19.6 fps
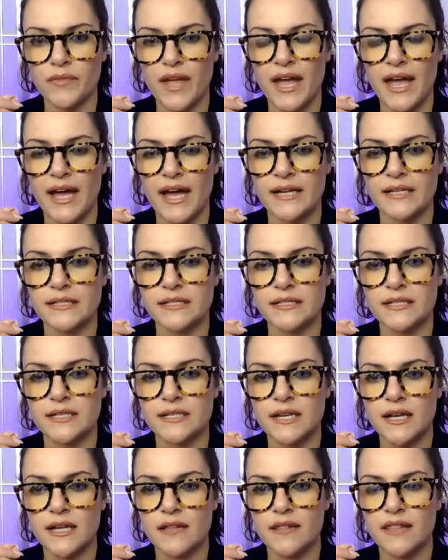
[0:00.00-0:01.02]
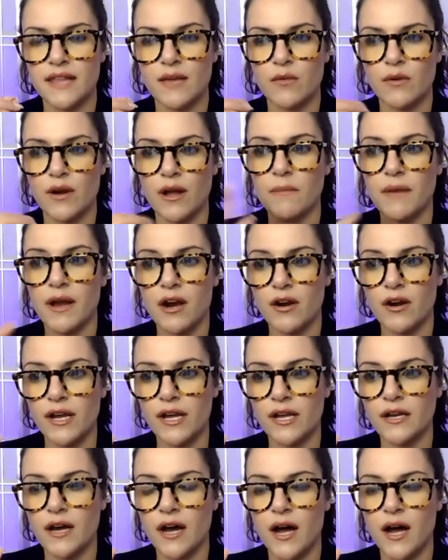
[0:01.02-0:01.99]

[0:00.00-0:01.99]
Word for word: and they were not married.